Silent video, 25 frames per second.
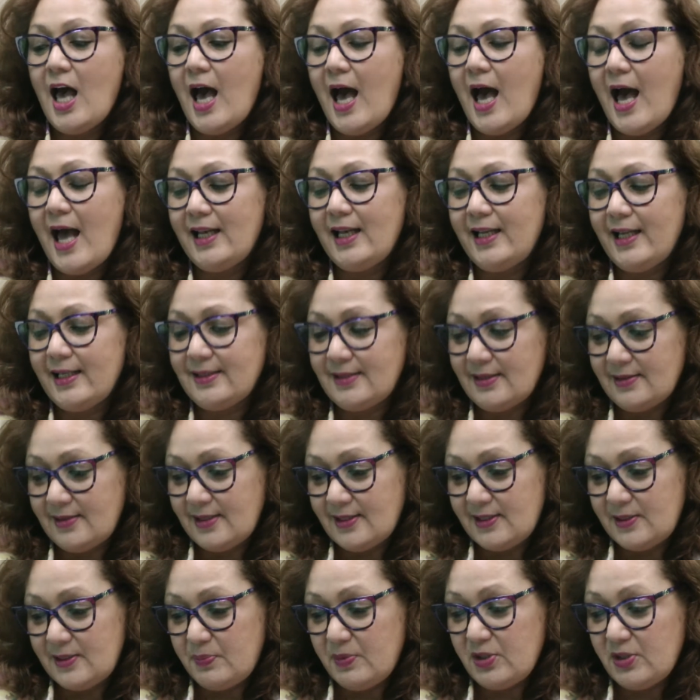And there's a
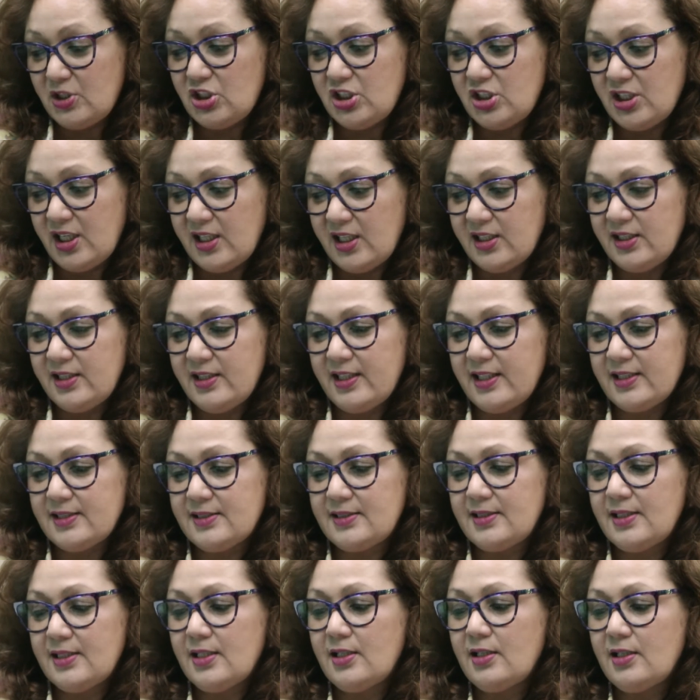suspicion
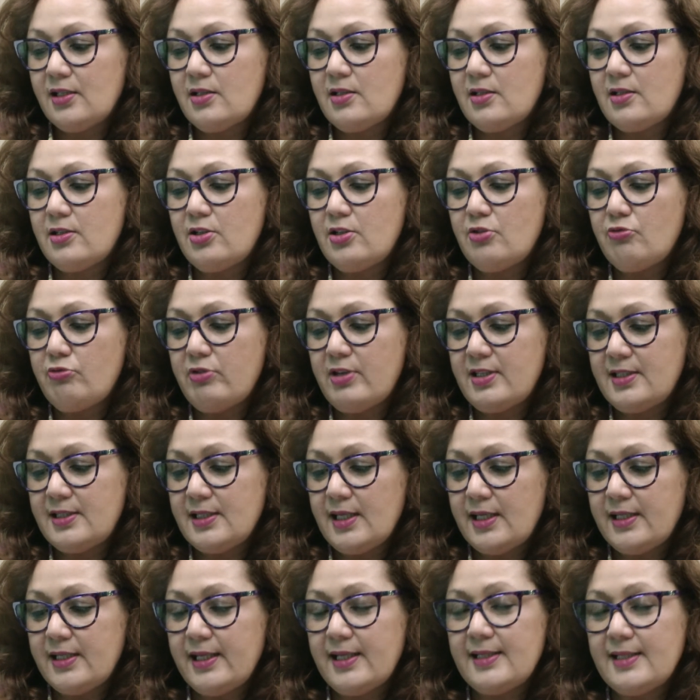that the reason
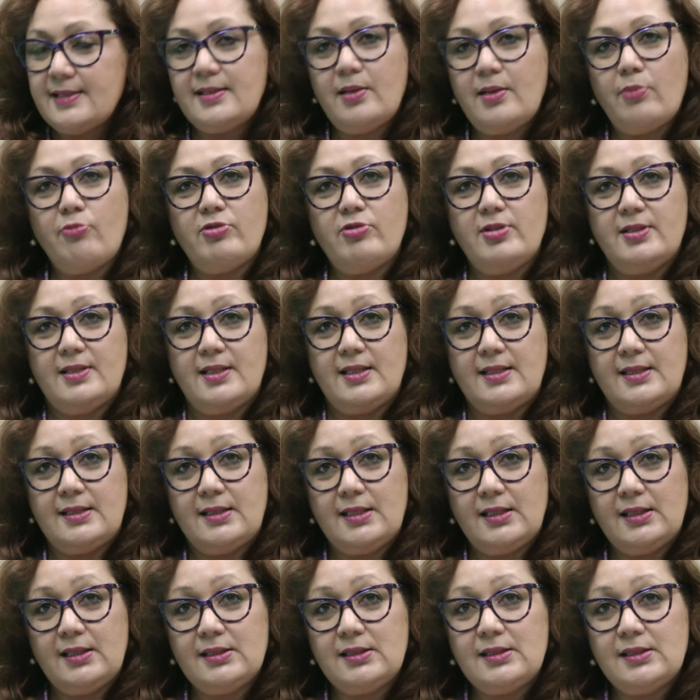that there's some
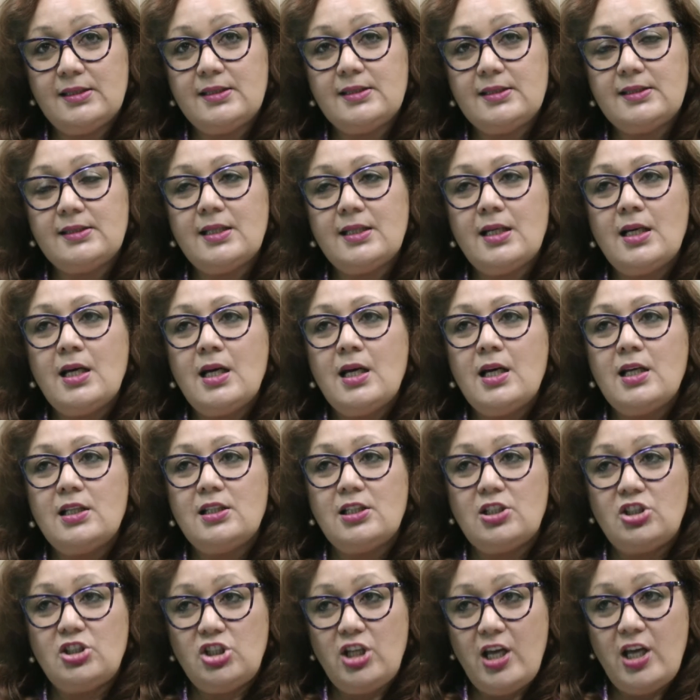resistance
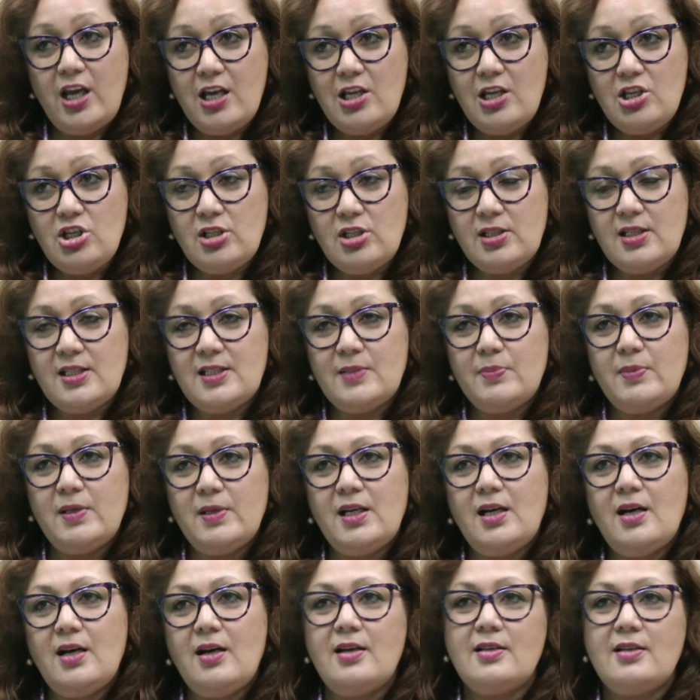to change it is
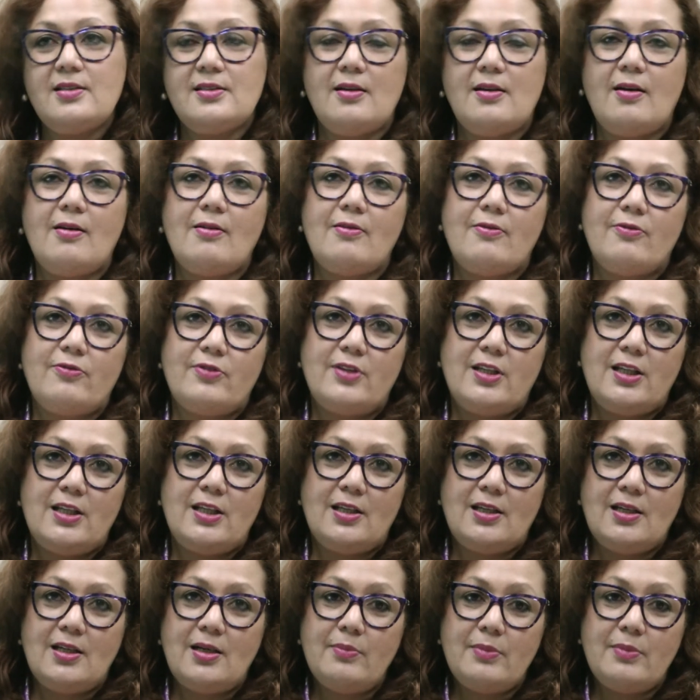because of
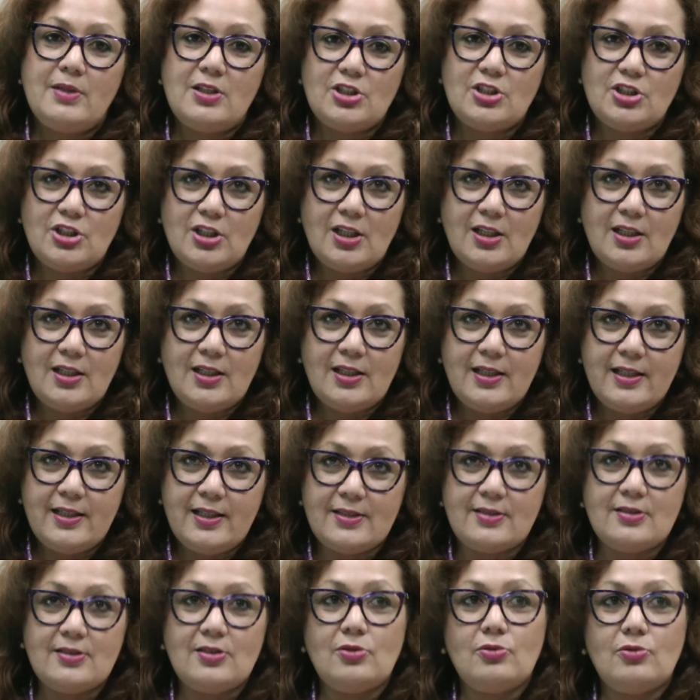the commercial
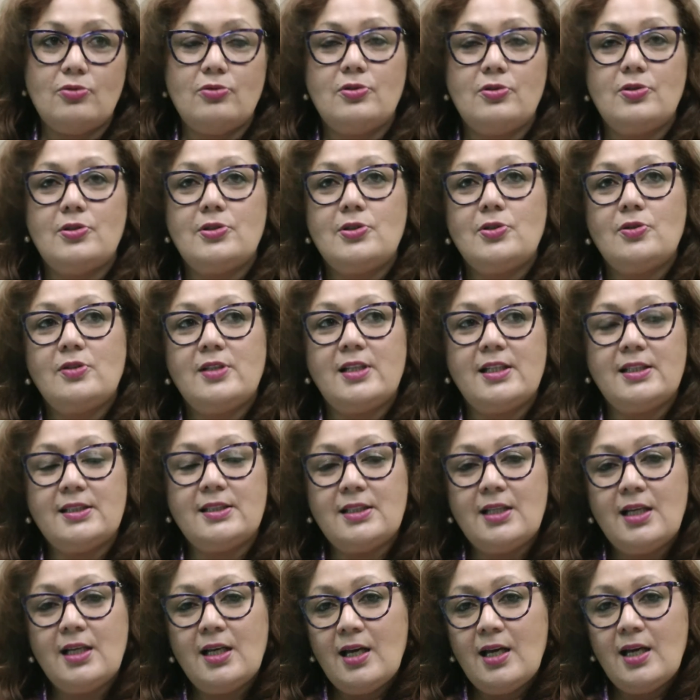issues, so that
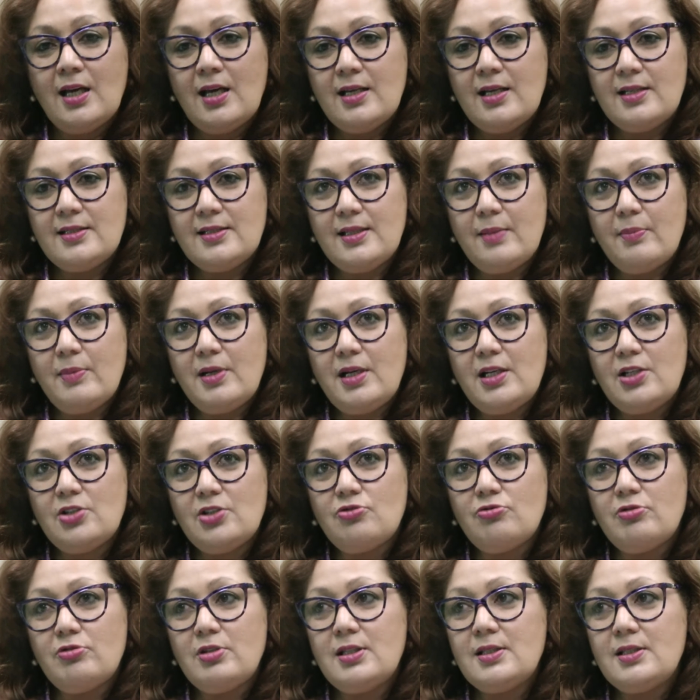some
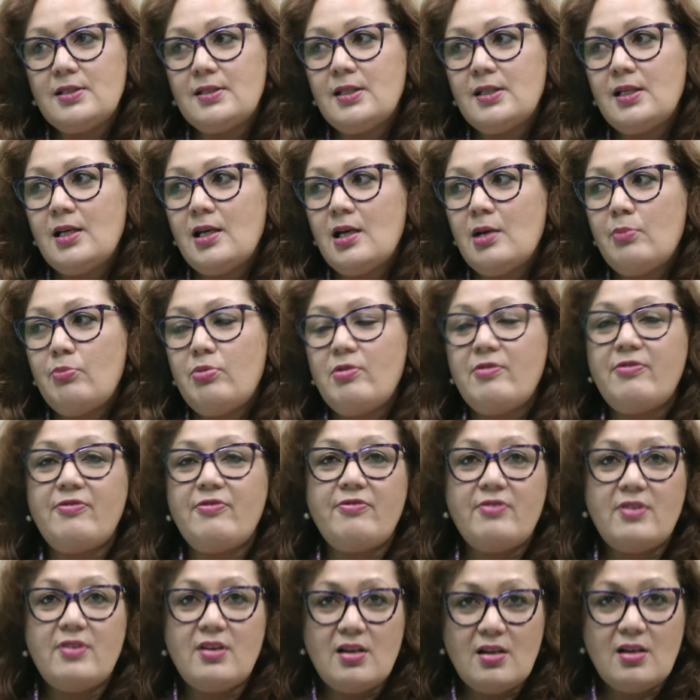countries
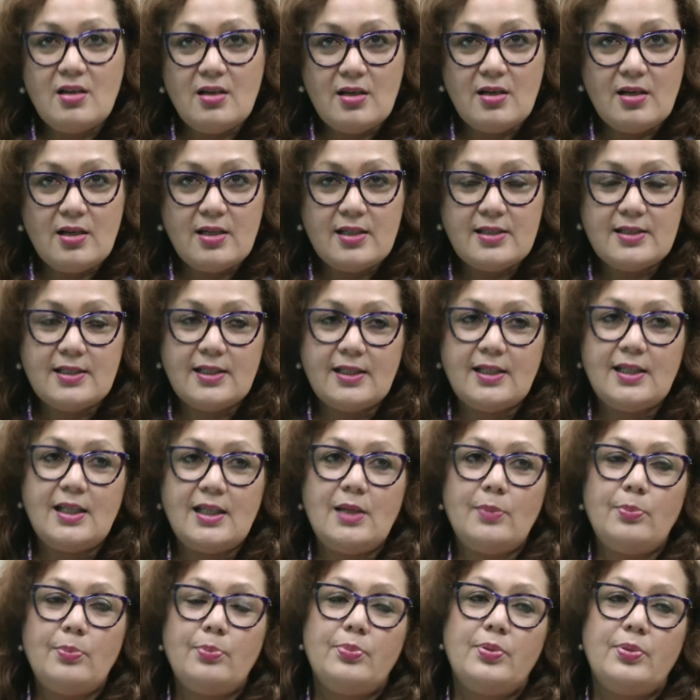prefer to
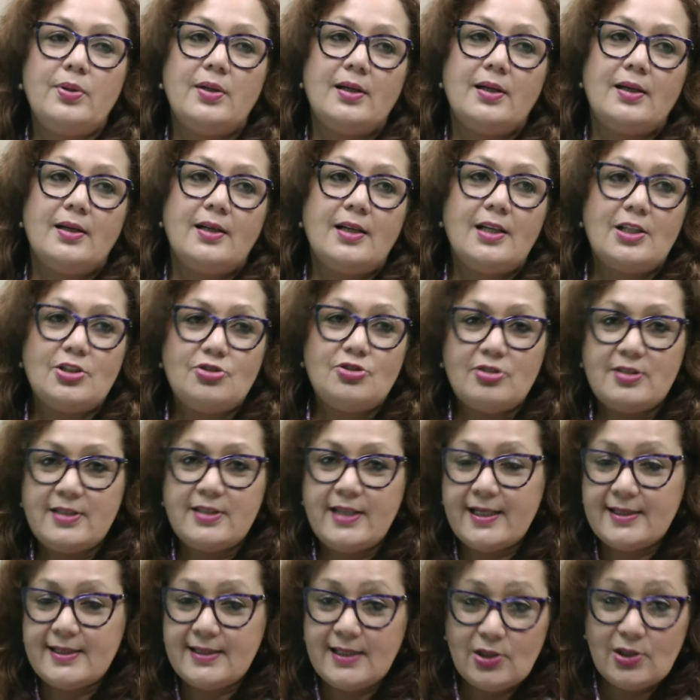keep countries
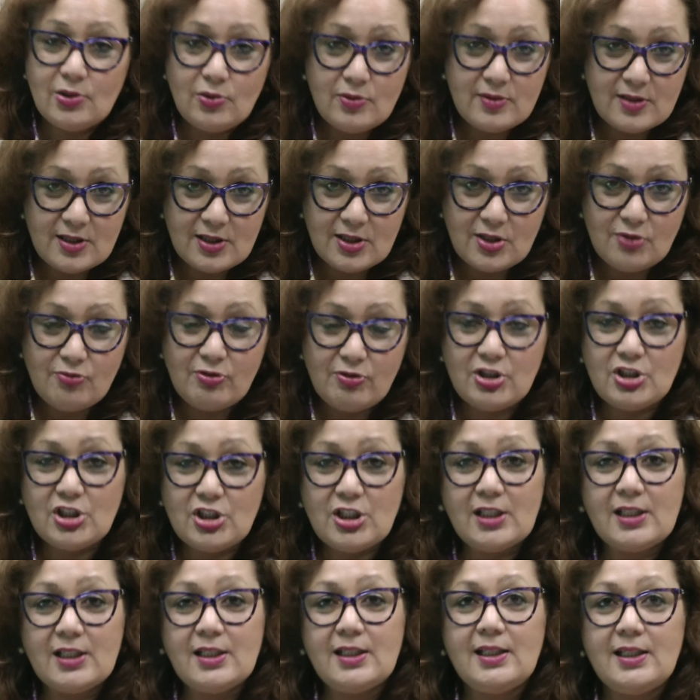like, say, those in the
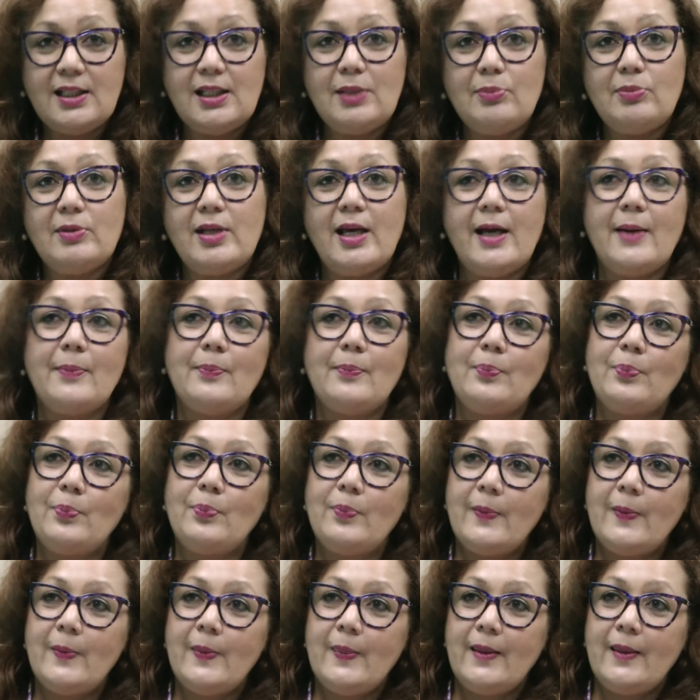region, keep them
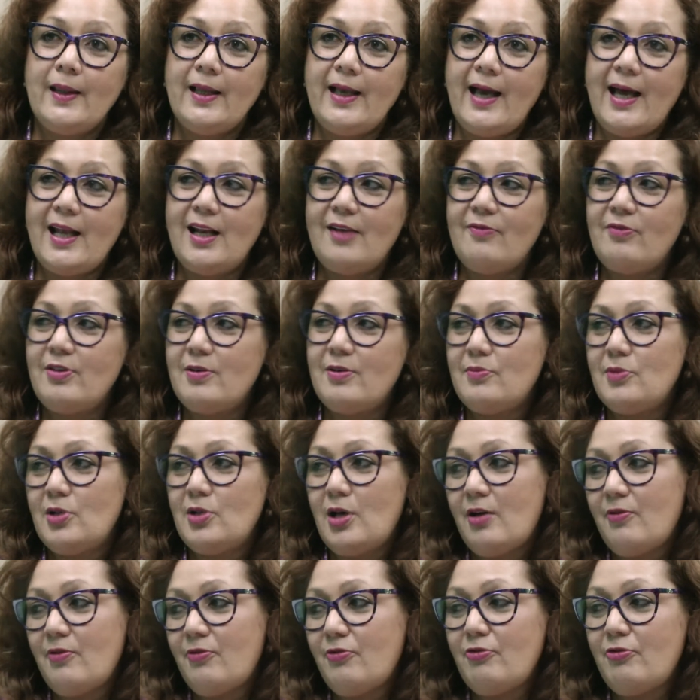kind of
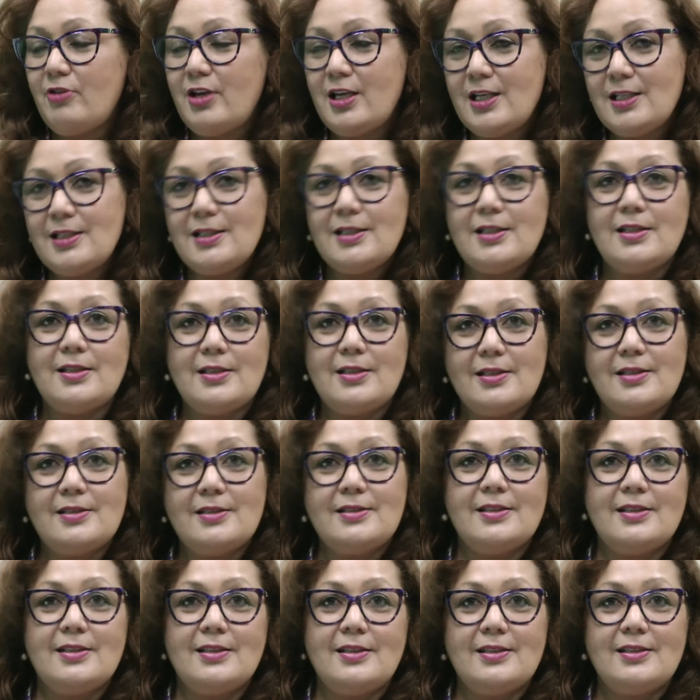afraid
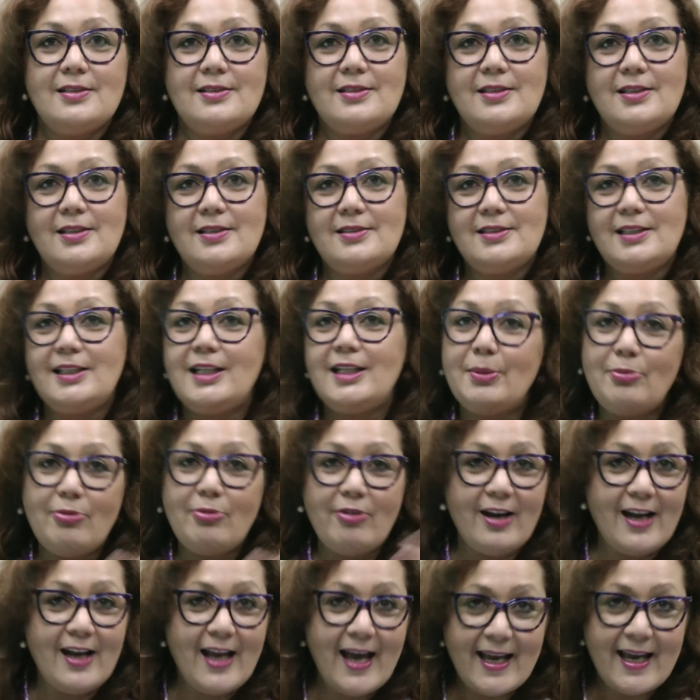to
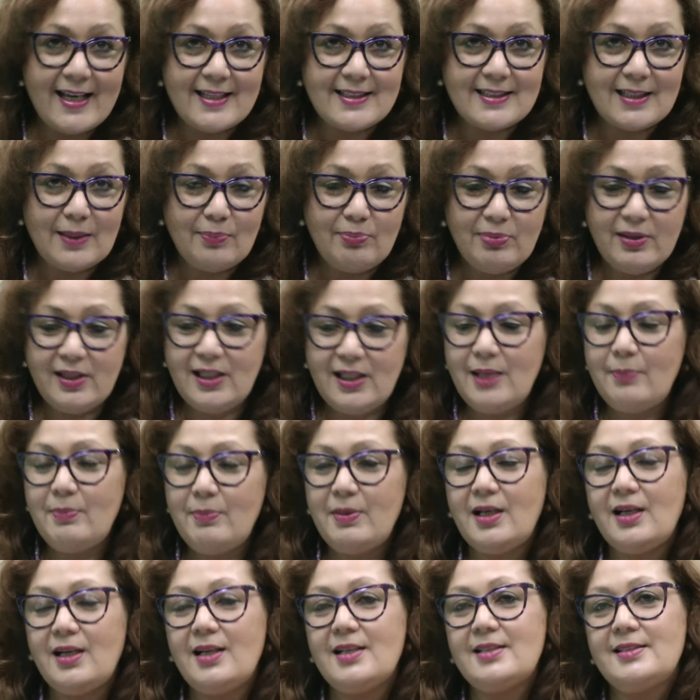liberalize completely,
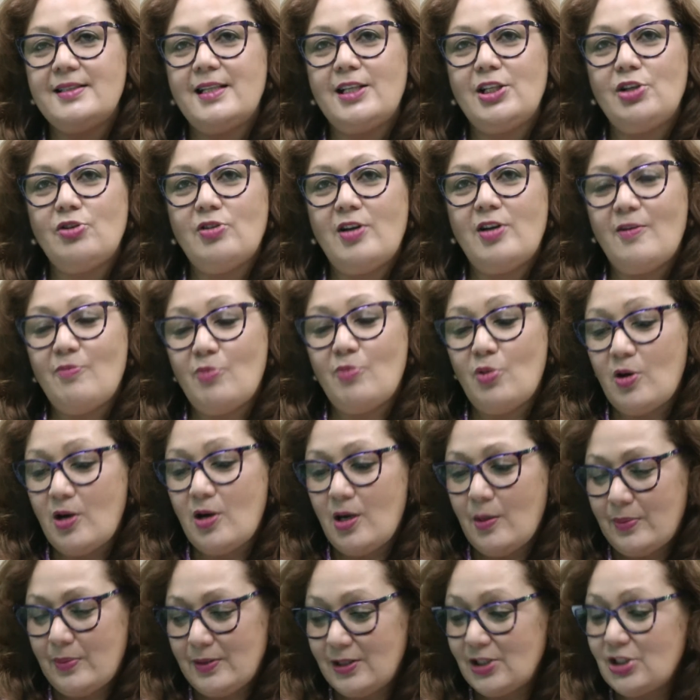because then you'll have more
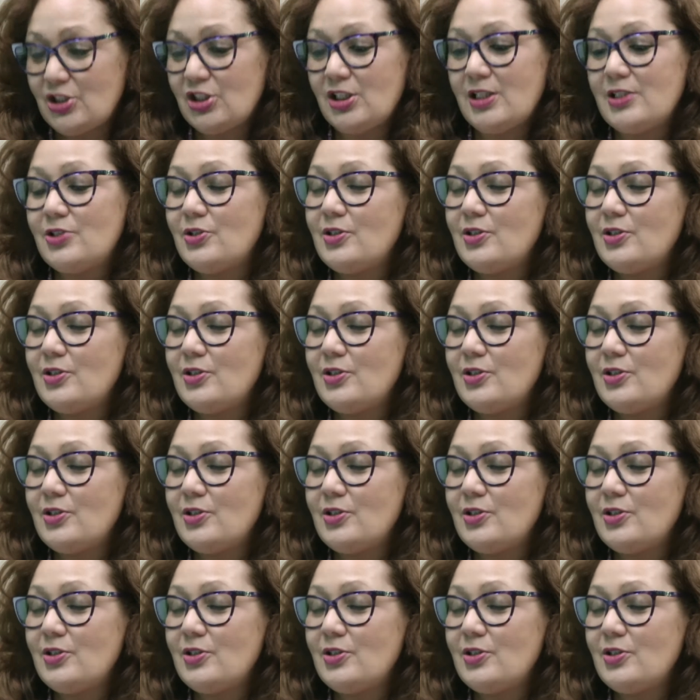competition.